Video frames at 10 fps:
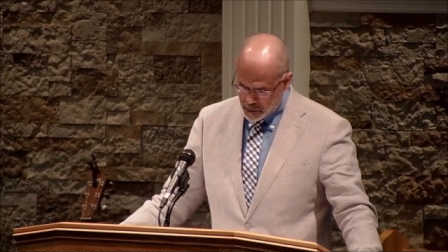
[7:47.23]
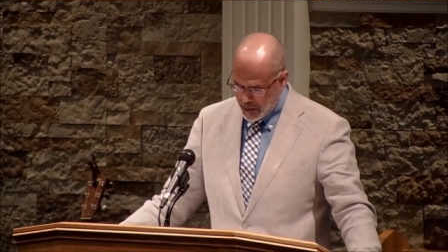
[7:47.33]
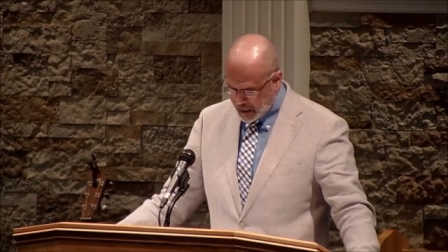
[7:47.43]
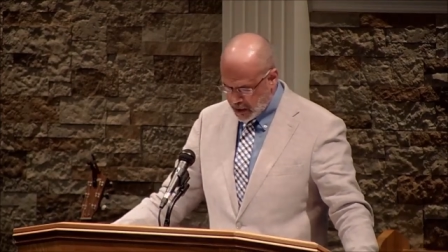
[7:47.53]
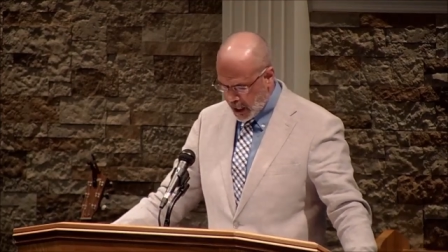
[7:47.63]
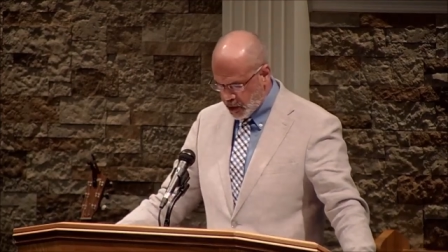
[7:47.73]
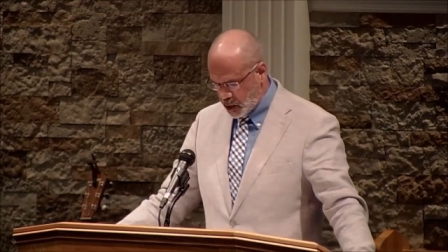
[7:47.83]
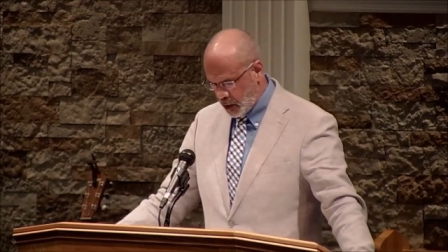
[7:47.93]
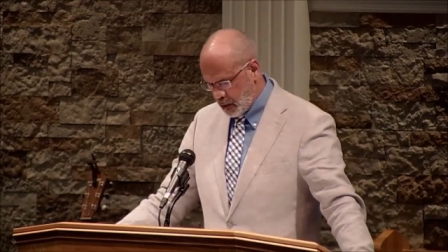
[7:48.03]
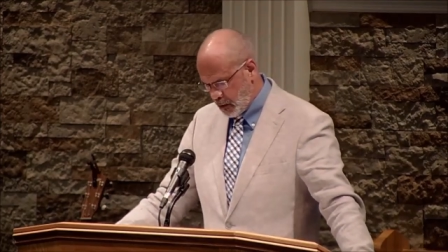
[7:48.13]
pay
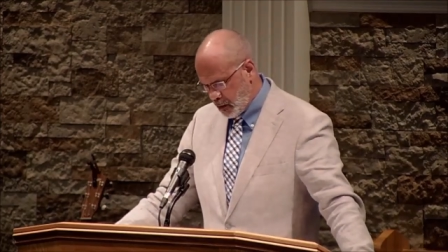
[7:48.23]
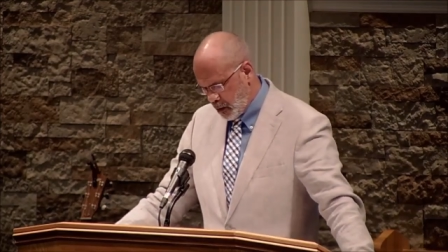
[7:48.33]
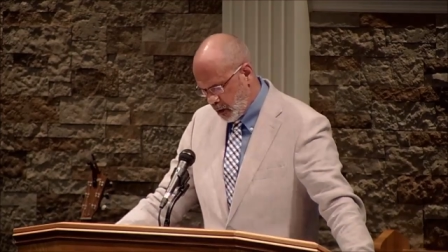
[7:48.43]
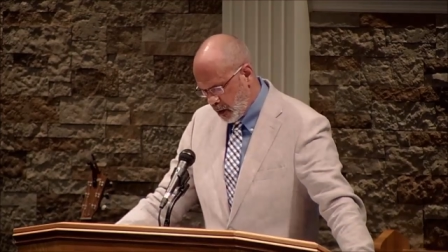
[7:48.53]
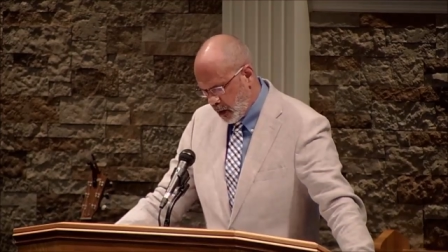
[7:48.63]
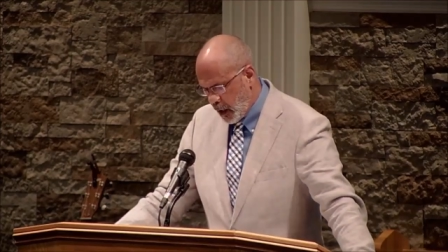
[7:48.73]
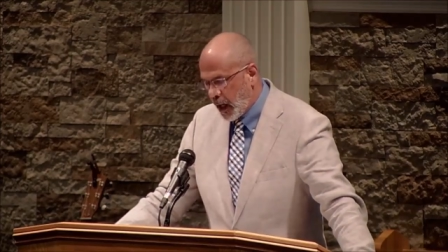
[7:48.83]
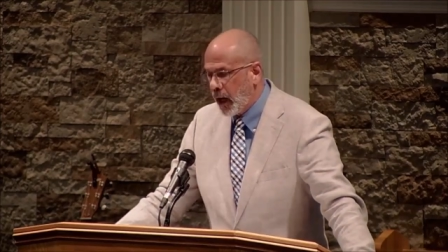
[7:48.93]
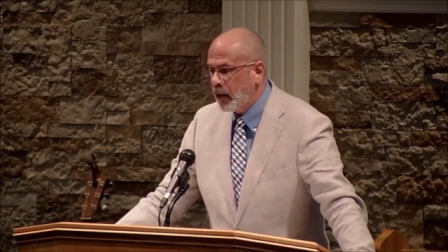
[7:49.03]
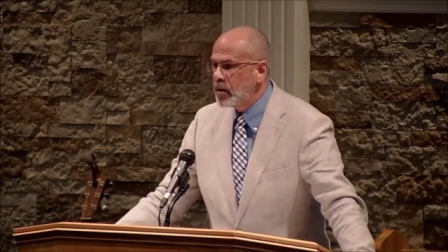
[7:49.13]
attention.
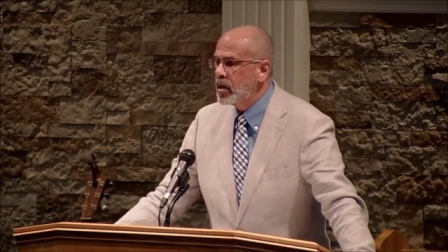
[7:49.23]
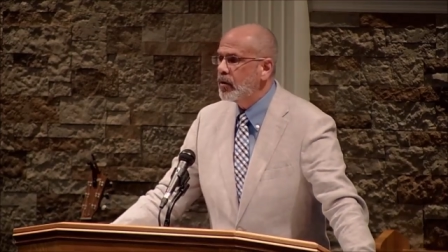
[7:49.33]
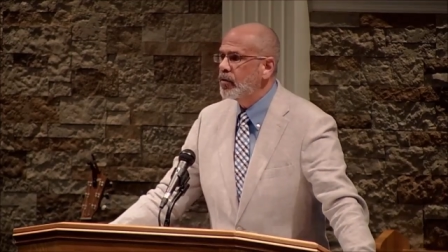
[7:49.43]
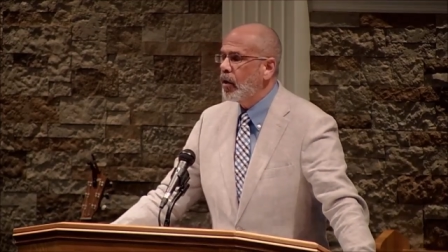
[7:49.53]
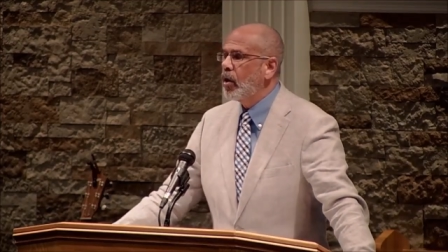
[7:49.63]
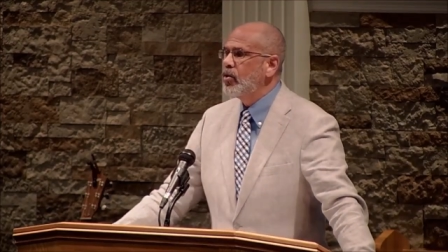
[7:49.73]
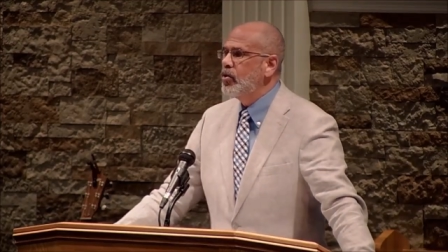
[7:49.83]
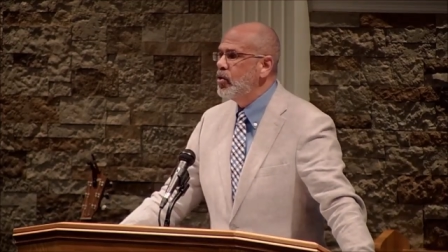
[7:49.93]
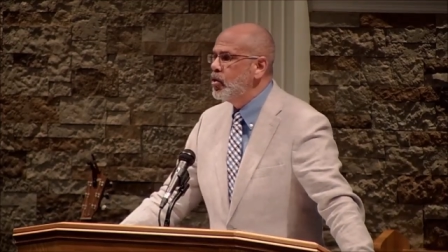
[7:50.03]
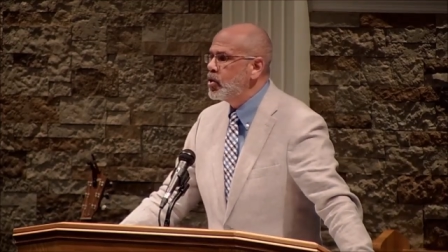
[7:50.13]
Heretics are
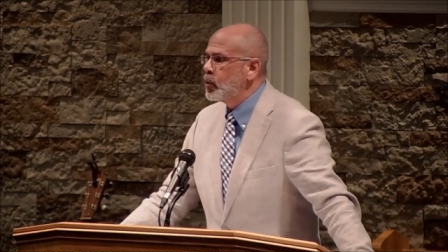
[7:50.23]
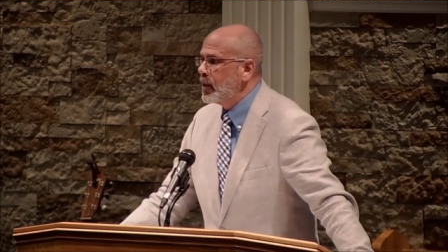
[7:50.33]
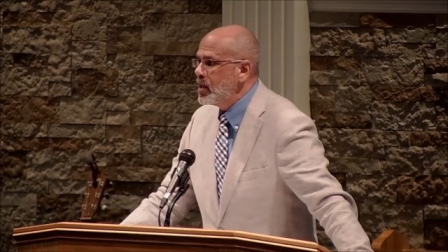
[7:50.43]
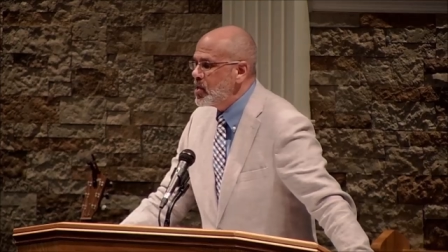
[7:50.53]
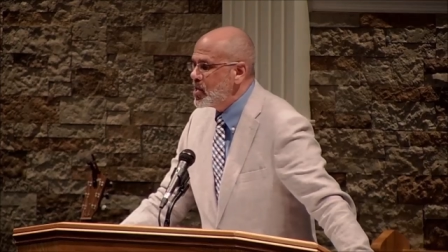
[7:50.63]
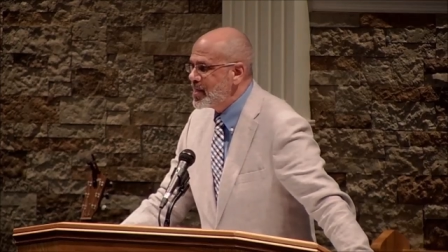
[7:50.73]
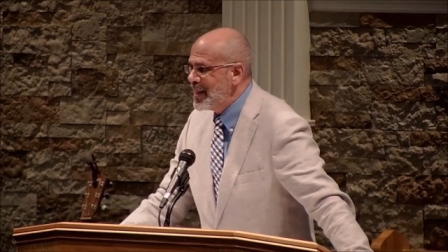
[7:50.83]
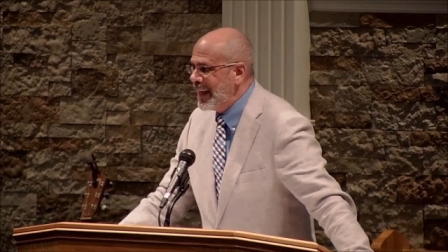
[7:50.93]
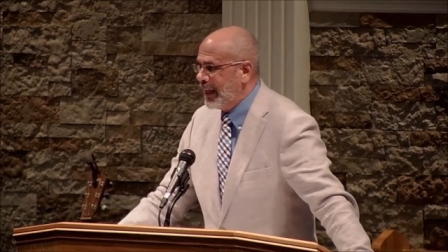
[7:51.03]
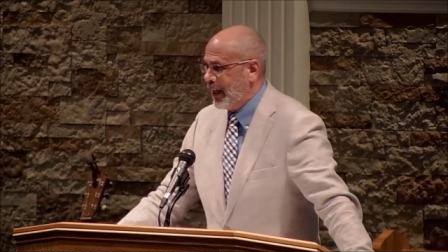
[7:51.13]
usually
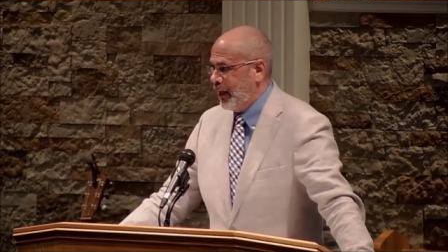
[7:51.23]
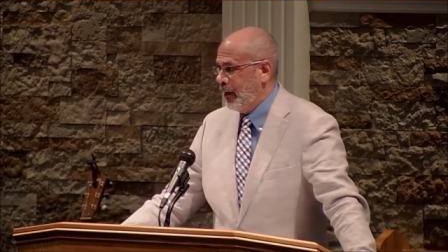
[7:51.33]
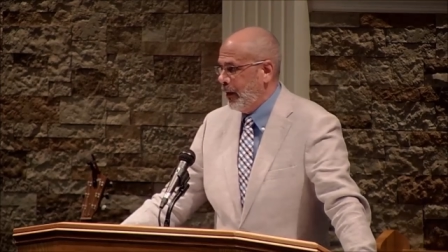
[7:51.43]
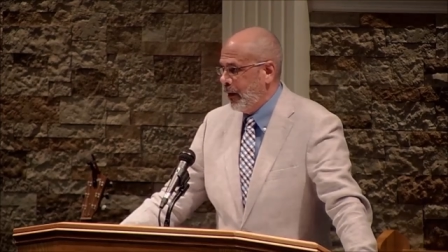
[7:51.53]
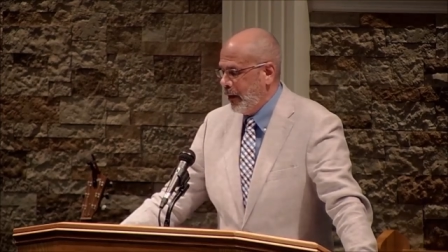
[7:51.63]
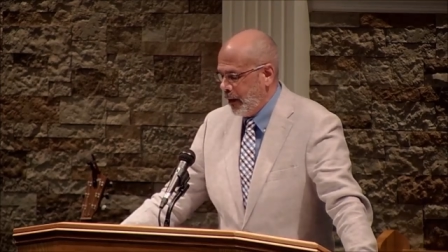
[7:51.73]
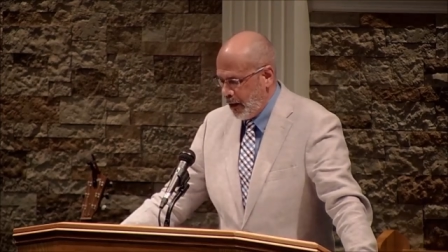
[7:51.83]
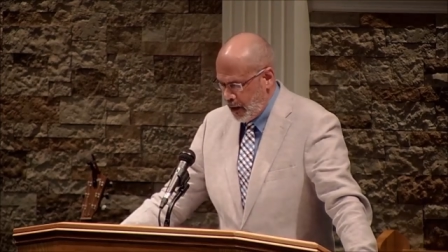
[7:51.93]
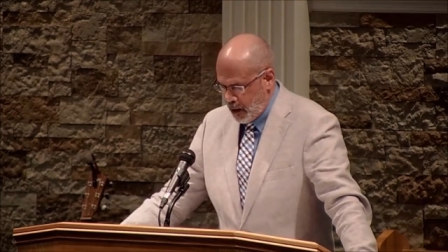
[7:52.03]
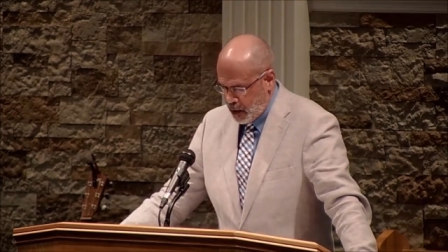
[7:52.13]
sneaky.
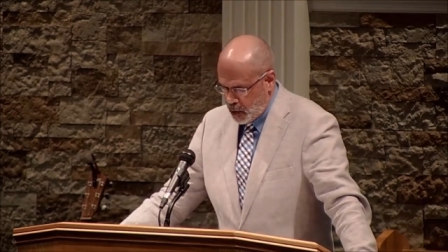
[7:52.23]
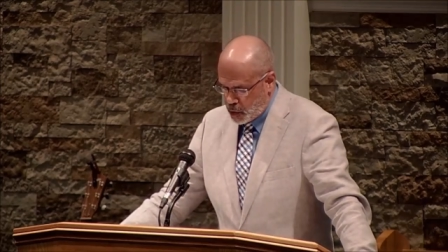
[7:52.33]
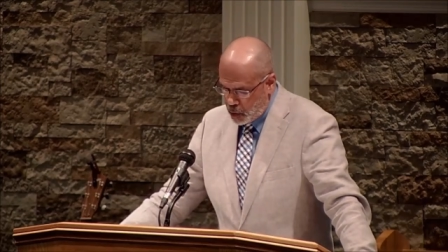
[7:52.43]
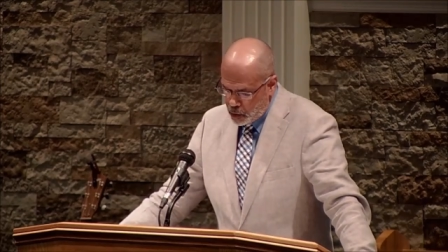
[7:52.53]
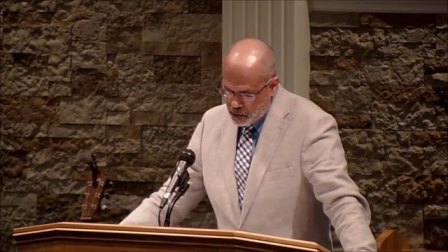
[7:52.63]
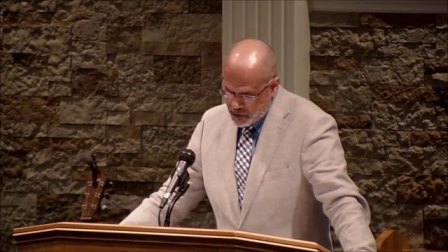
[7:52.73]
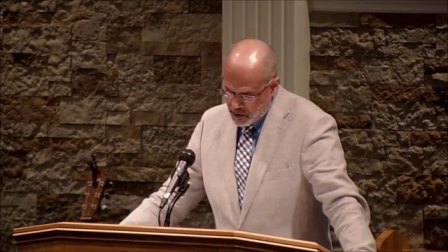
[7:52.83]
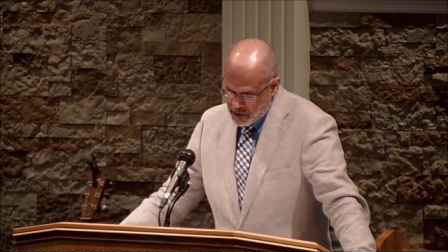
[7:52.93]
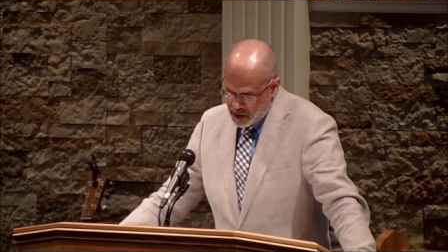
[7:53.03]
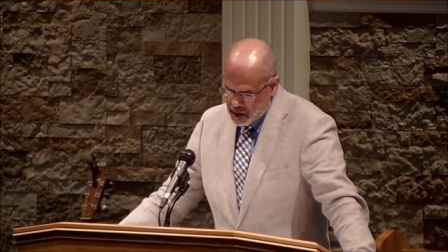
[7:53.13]
Jude
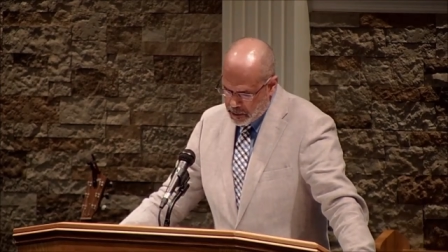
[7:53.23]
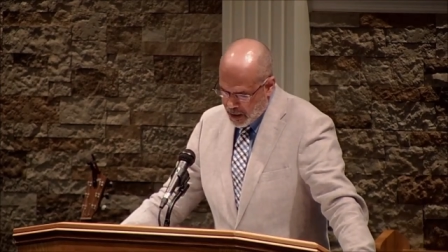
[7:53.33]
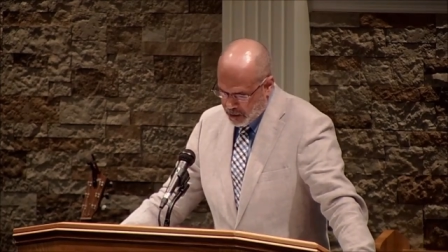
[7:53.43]
says this about